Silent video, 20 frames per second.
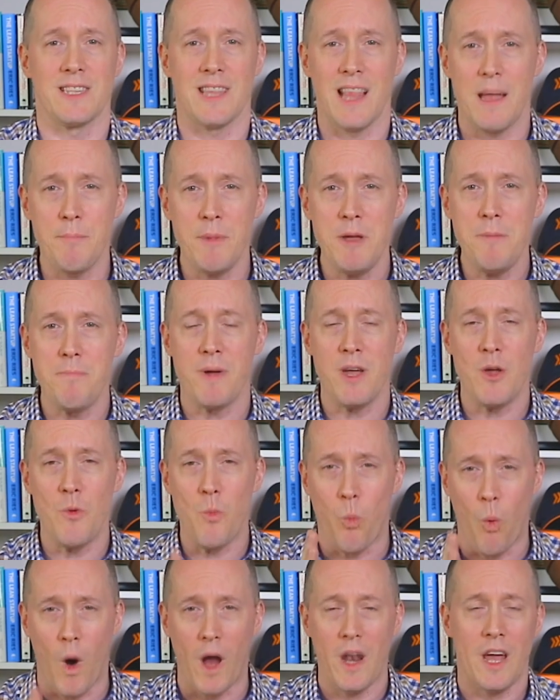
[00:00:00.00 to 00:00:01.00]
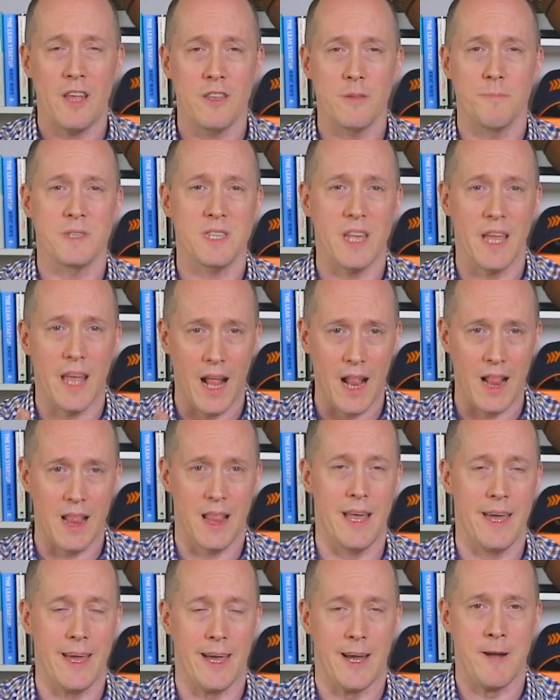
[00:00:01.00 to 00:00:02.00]
let me be 100%
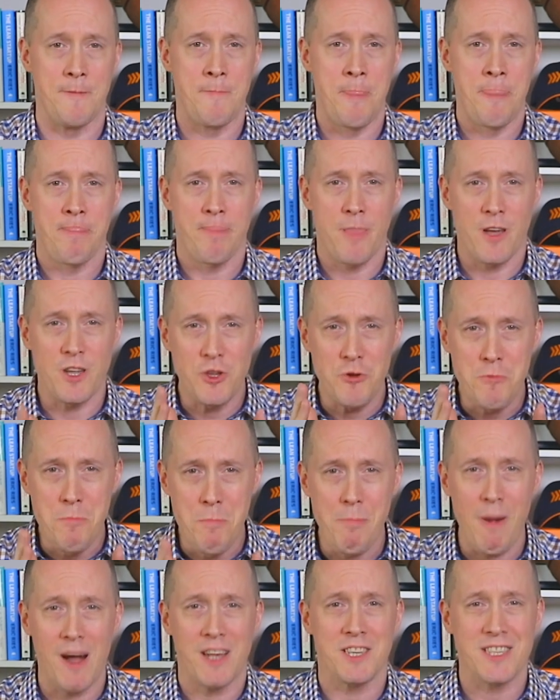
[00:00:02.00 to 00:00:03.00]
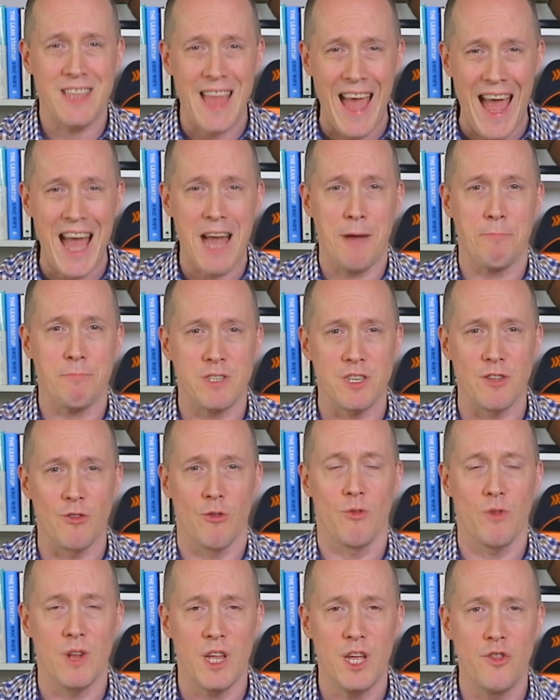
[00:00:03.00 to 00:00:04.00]
clear that you must
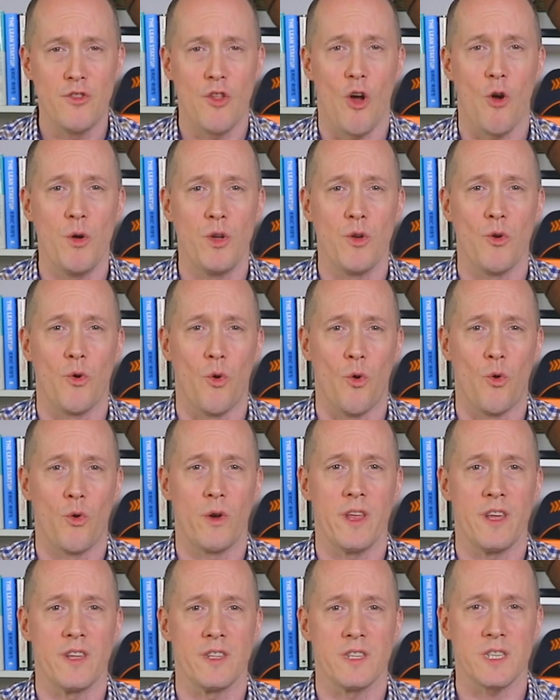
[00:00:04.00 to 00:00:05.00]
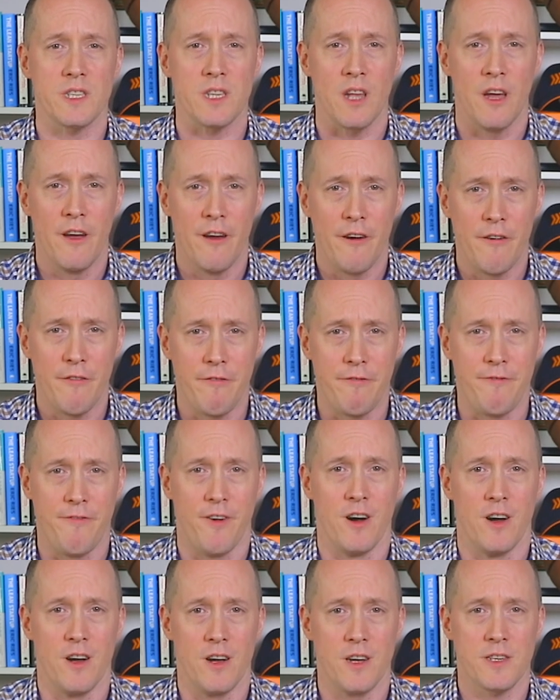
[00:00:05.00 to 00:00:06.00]
absolutely know your audience
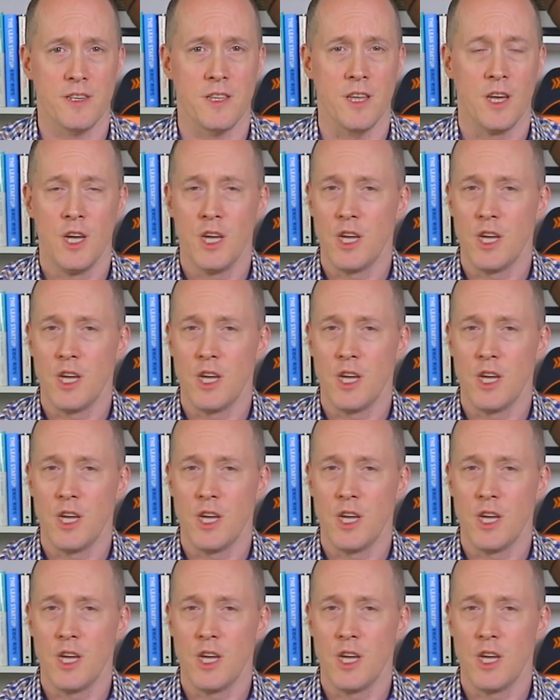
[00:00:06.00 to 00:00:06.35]
first.